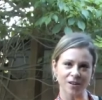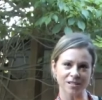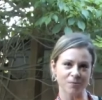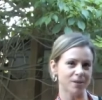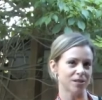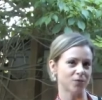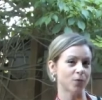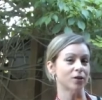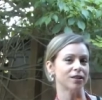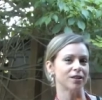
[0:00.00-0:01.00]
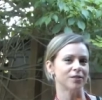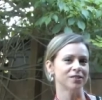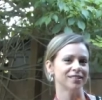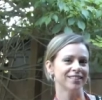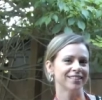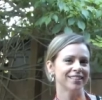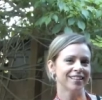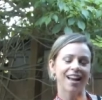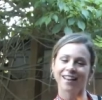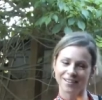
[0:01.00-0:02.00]
recipes for you.
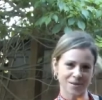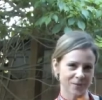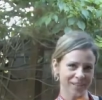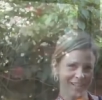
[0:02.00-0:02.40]
And here we